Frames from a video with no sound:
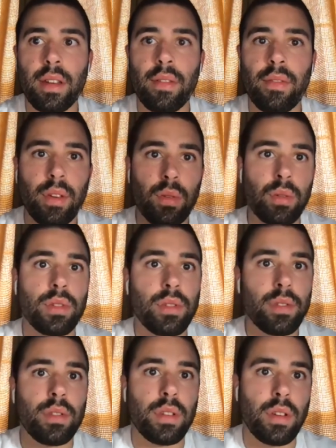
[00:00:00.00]
if it
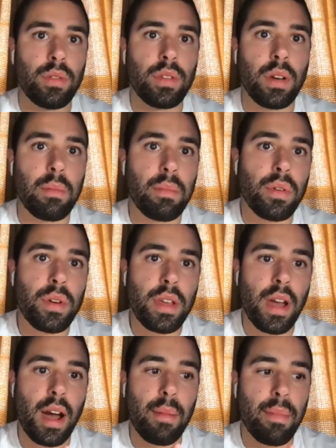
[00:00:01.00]
was done
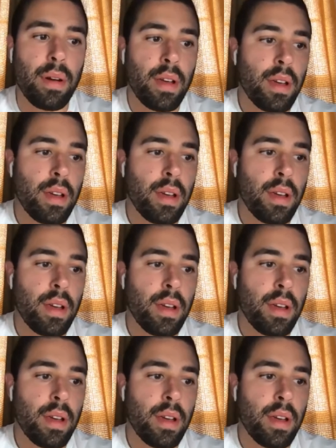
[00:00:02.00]
pre-op?